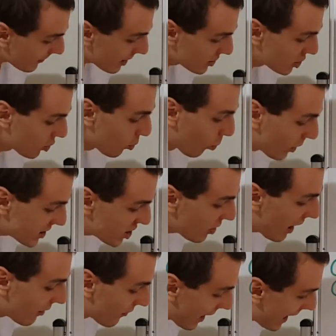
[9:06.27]
So once you
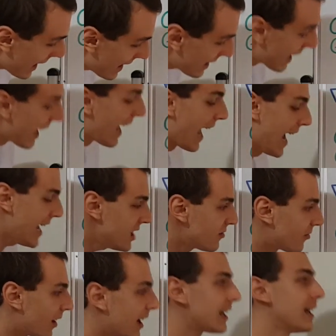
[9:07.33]
have a and
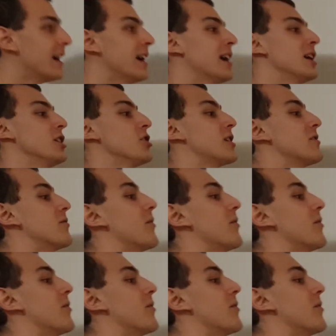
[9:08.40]
phi, you can